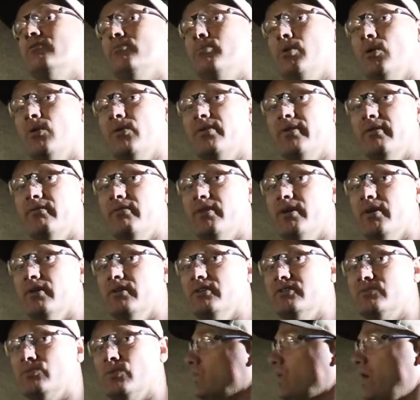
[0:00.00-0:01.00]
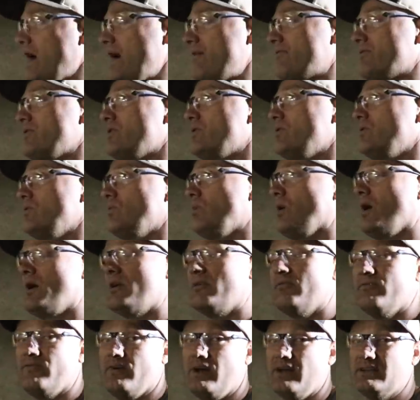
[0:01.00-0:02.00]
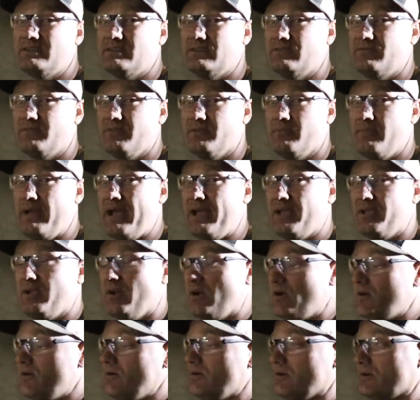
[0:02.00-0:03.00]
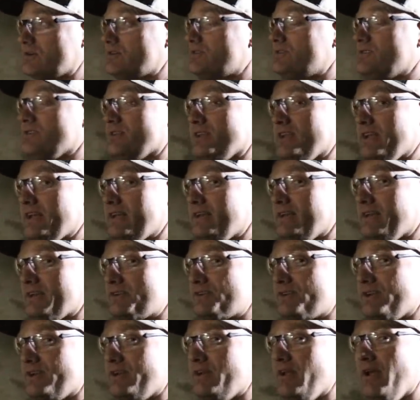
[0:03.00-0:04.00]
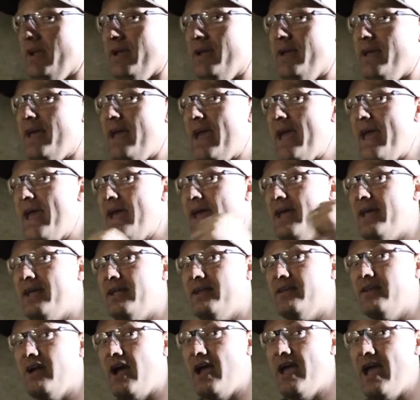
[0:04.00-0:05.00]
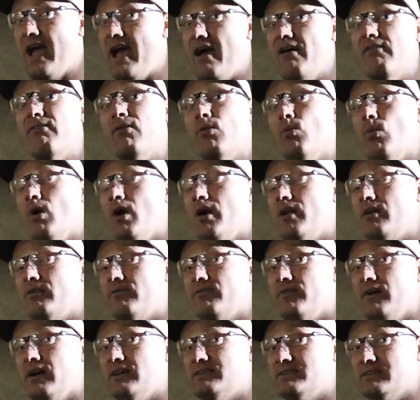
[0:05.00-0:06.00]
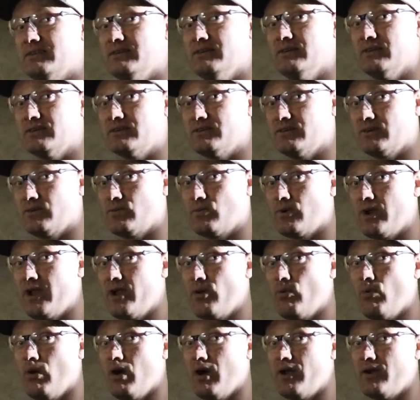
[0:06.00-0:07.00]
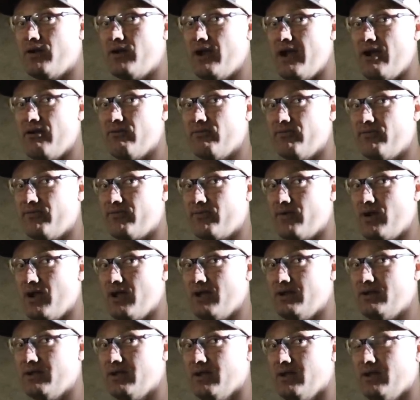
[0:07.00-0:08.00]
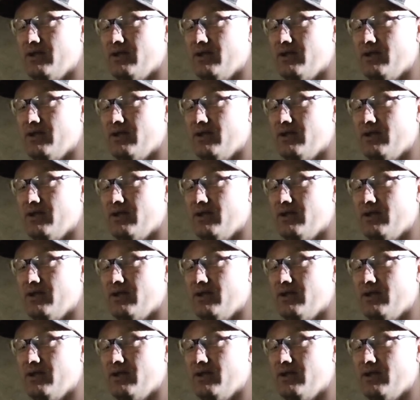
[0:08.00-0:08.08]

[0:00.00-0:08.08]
of both of those. We'll have a new water faucet for the backyard hooked to the addition. And I have a water faucet hooked to gray water out front.